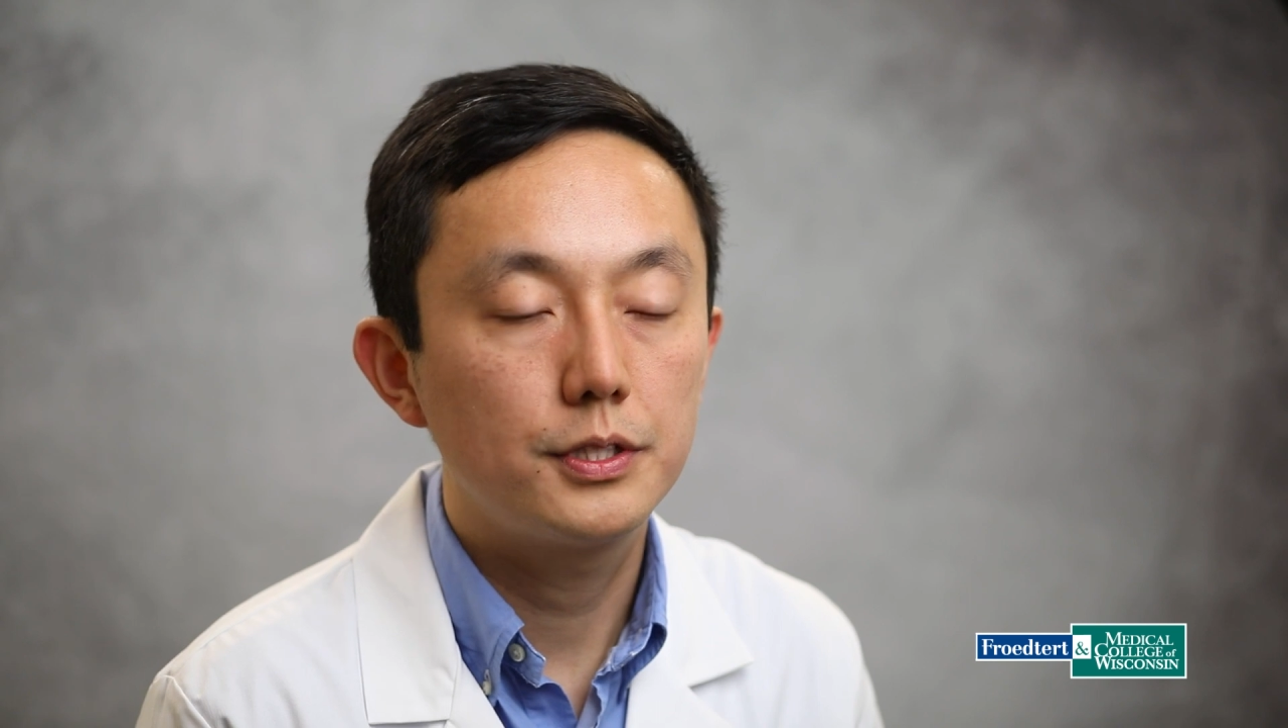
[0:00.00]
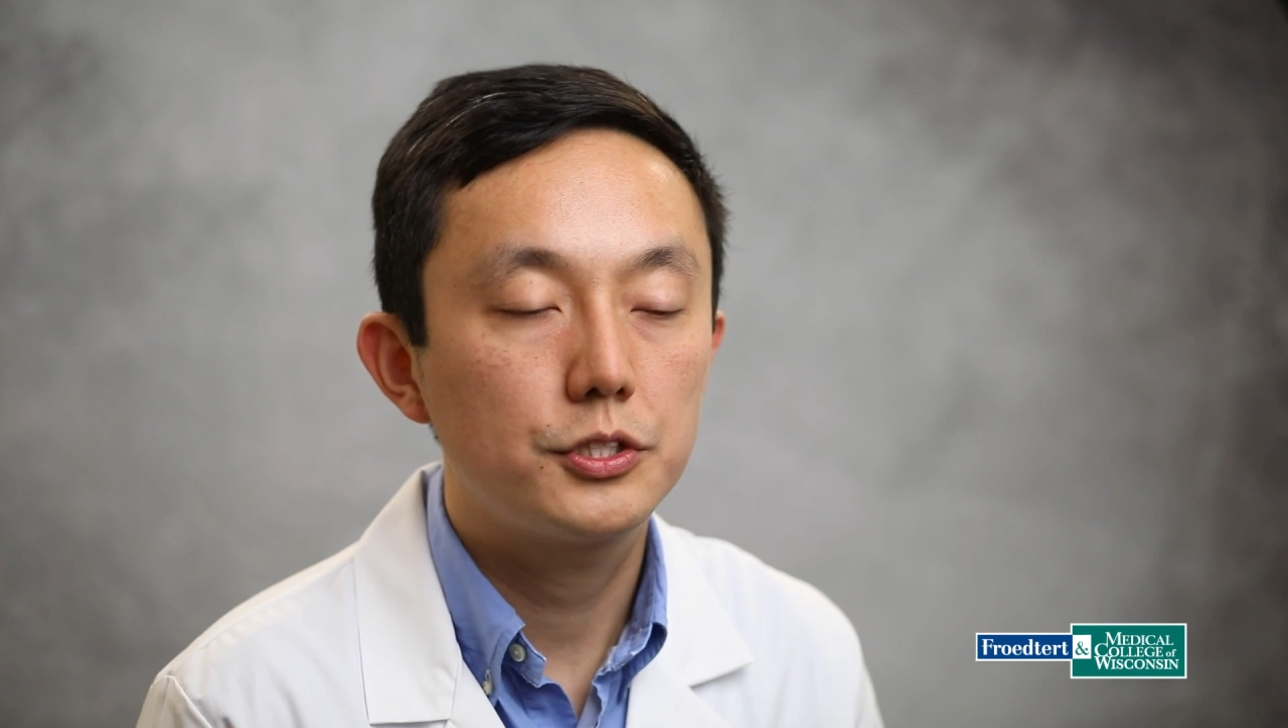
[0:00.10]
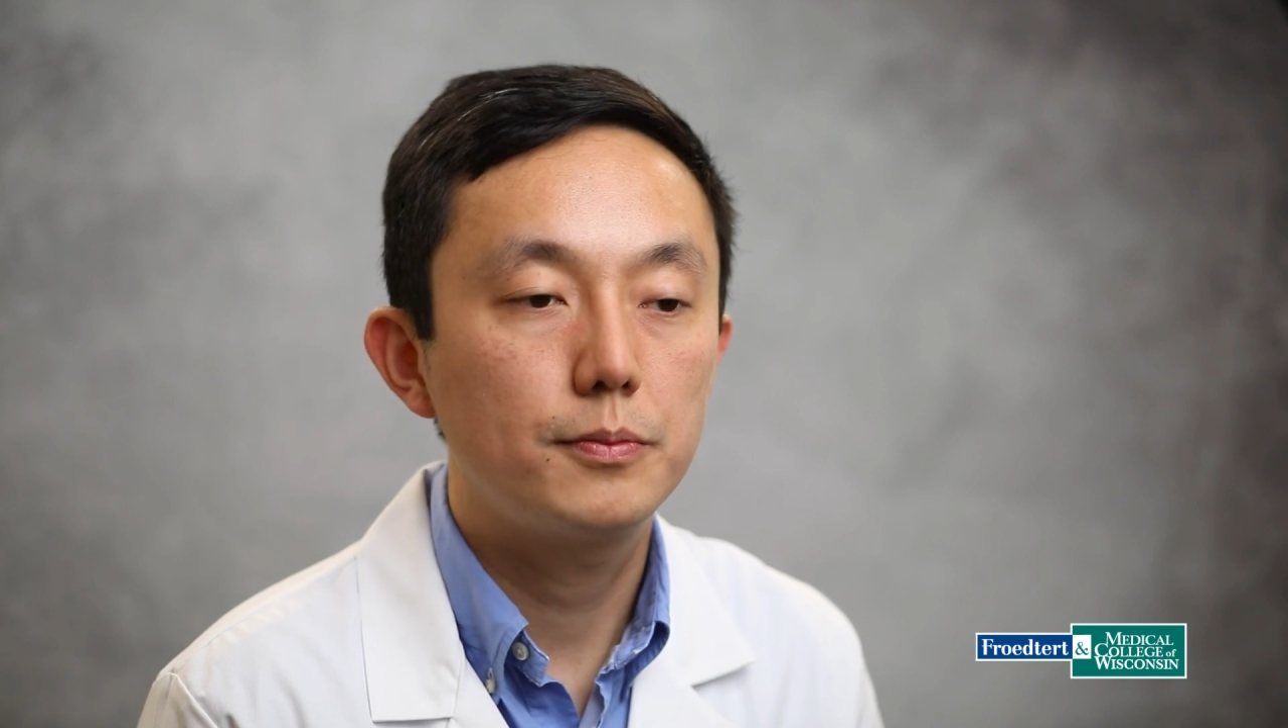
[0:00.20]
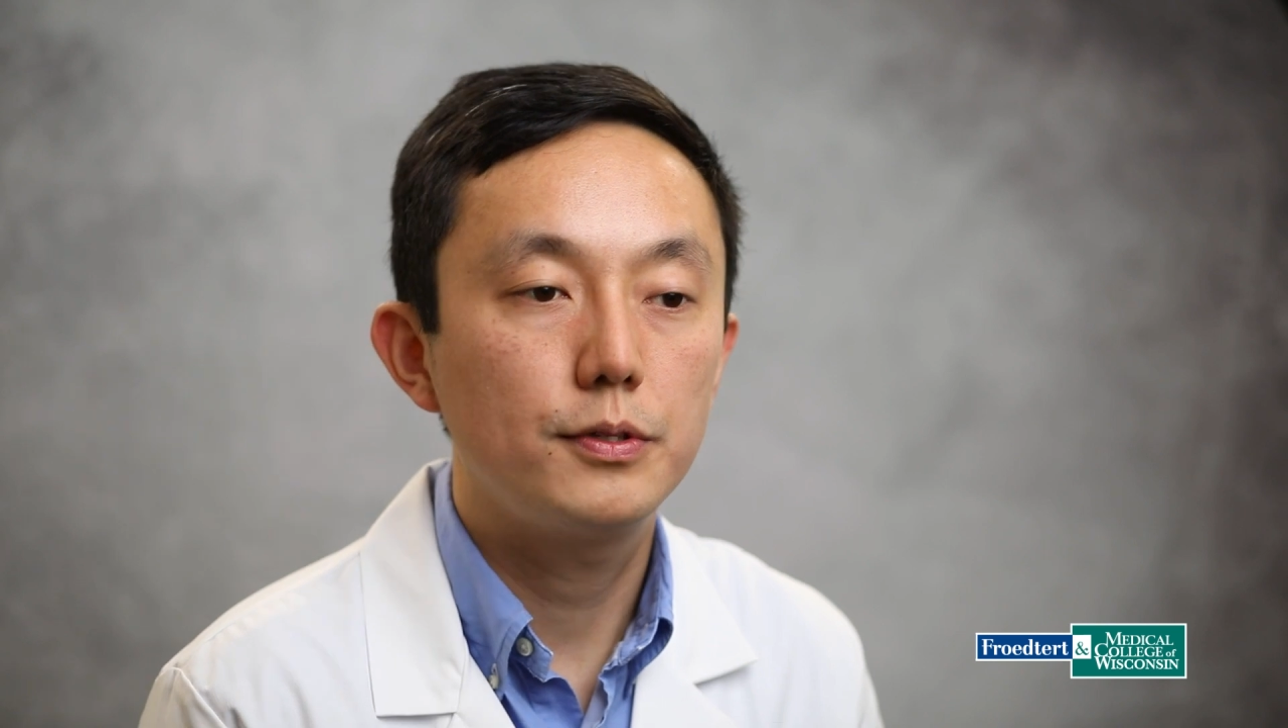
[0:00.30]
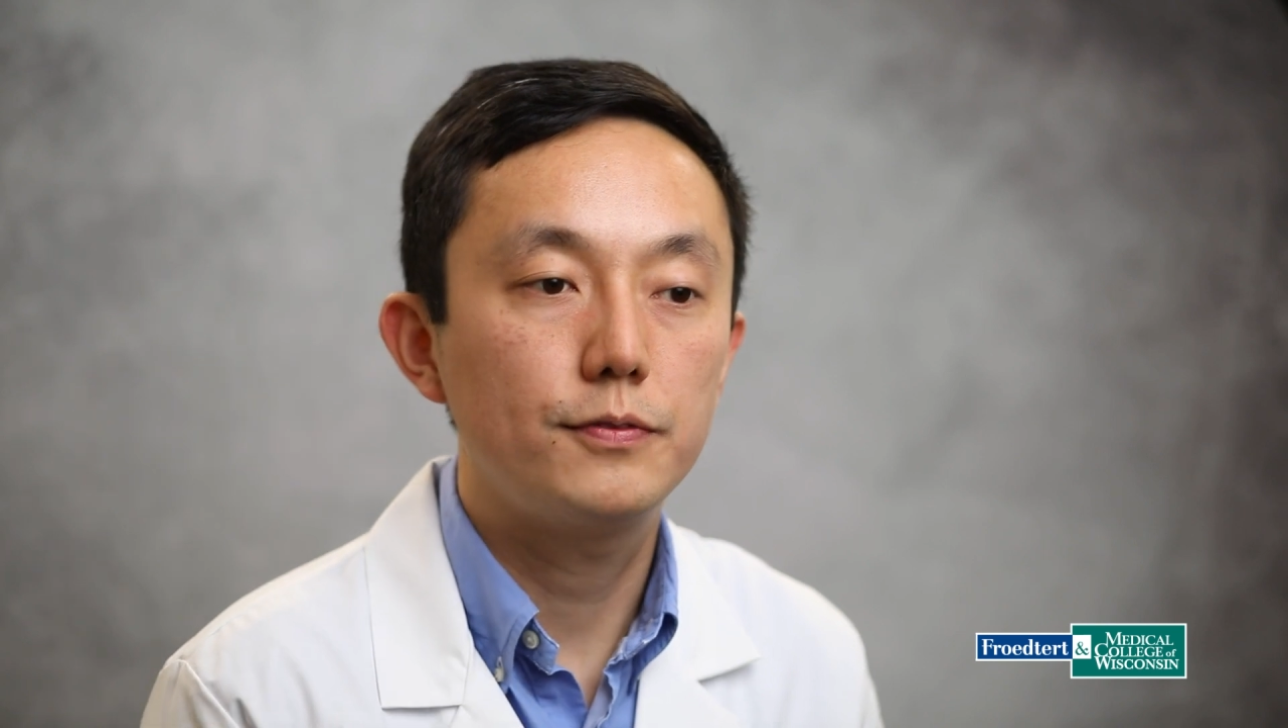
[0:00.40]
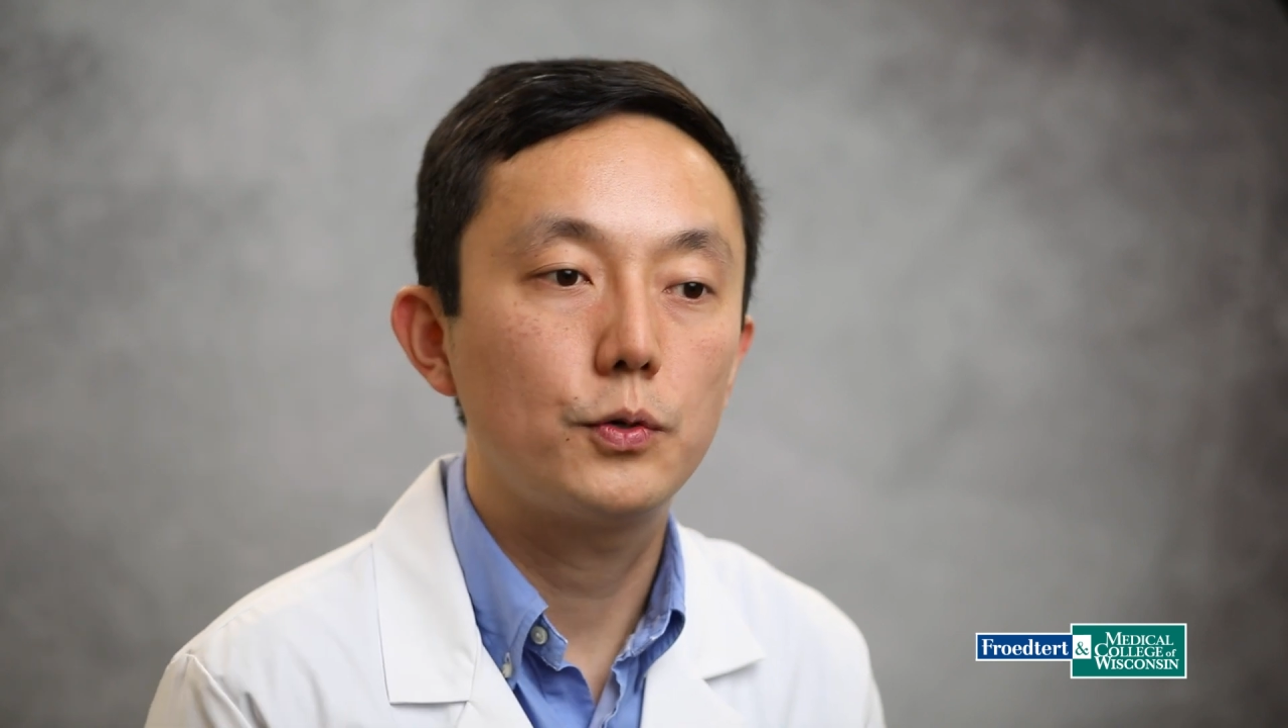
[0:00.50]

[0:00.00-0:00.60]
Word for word: this could be